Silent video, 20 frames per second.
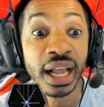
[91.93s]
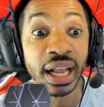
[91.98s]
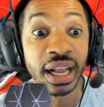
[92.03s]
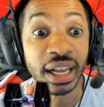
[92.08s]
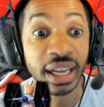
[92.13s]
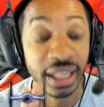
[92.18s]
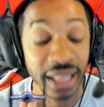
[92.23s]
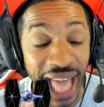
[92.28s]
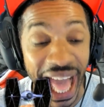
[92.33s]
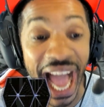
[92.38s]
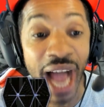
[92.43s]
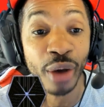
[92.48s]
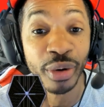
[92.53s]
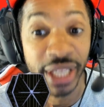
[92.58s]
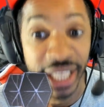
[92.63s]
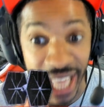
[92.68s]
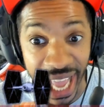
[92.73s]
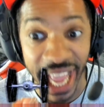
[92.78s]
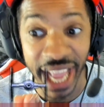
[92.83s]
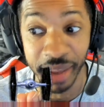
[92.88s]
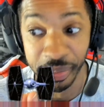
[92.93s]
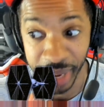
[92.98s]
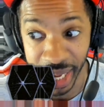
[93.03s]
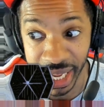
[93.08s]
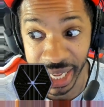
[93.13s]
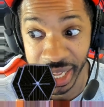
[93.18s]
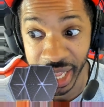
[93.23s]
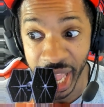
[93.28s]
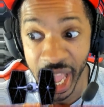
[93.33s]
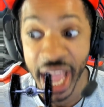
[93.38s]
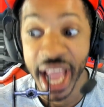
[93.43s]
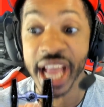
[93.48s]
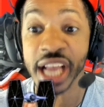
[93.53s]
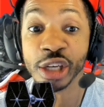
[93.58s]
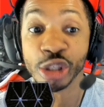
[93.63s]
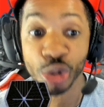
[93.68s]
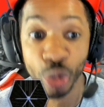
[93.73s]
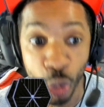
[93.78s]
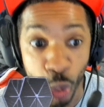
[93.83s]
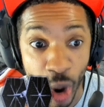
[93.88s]
cloud gaming
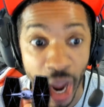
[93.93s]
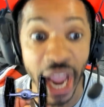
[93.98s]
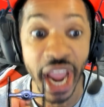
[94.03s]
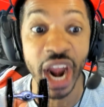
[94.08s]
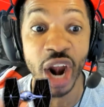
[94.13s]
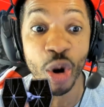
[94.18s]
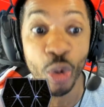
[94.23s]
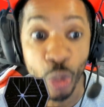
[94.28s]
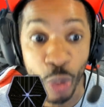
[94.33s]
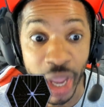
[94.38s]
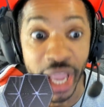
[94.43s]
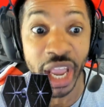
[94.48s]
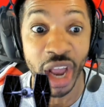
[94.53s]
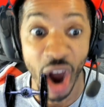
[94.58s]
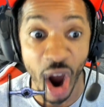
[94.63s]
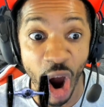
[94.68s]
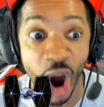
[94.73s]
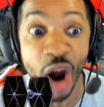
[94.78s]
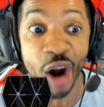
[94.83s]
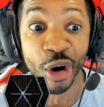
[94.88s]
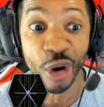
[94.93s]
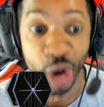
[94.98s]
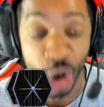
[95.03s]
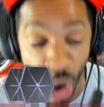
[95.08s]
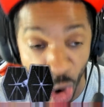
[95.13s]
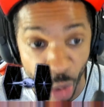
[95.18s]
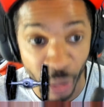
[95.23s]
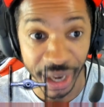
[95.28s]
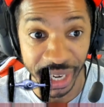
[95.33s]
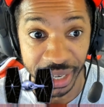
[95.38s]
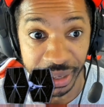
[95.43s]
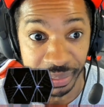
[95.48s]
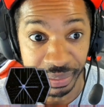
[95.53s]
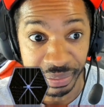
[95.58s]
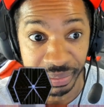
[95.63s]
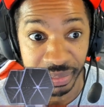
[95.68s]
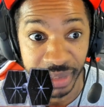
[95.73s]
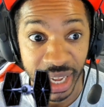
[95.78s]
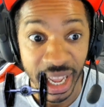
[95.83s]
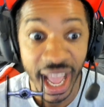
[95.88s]
is where we are going.
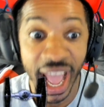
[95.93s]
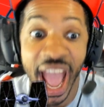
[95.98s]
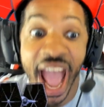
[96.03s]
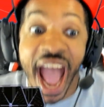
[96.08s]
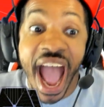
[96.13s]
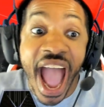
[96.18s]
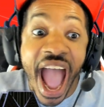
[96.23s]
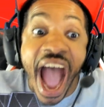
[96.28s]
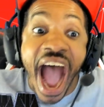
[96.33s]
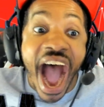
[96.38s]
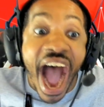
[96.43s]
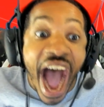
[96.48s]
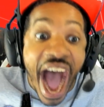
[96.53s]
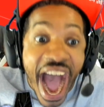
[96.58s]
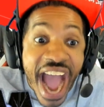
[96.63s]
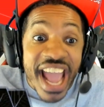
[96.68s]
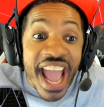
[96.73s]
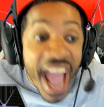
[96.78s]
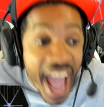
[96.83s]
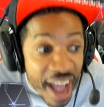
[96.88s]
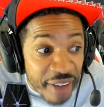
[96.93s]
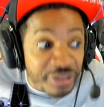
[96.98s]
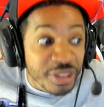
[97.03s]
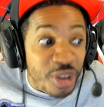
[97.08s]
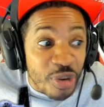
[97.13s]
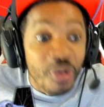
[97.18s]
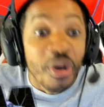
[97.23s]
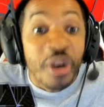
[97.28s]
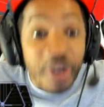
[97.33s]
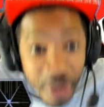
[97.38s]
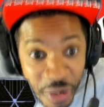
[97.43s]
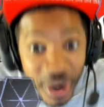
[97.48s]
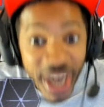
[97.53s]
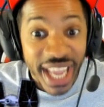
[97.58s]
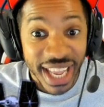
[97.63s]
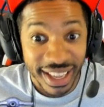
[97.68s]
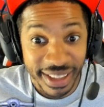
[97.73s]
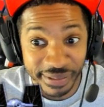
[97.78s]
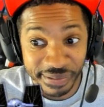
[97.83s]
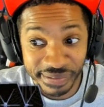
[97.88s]
I have to agree.
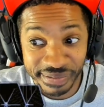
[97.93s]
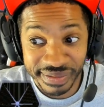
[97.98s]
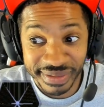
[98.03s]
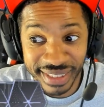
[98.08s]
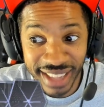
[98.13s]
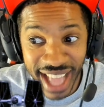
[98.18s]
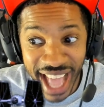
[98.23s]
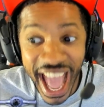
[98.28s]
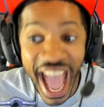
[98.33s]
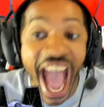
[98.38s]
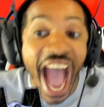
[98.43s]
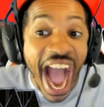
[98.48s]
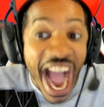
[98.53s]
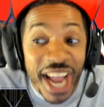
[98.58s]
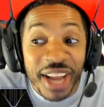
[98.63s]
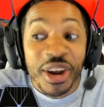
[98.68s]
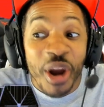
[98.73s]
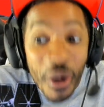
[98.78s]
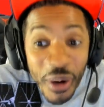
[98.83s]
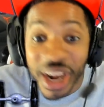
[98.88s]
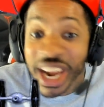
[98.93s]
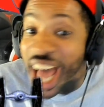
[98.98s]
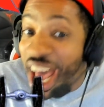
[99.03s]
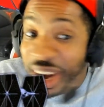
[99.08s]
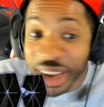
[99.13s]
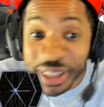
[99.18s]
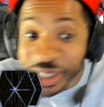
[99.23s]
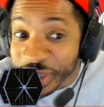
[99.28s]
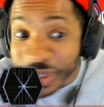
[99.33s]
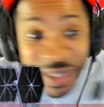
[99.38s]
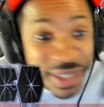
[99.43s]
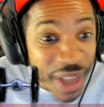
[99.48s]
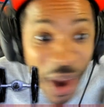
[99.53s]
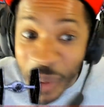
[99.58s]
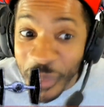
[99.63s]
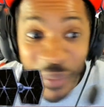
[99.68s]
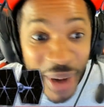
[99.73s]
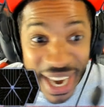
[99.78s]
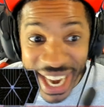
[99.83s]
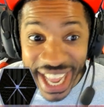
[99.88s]
I know a lot of dudes don't want to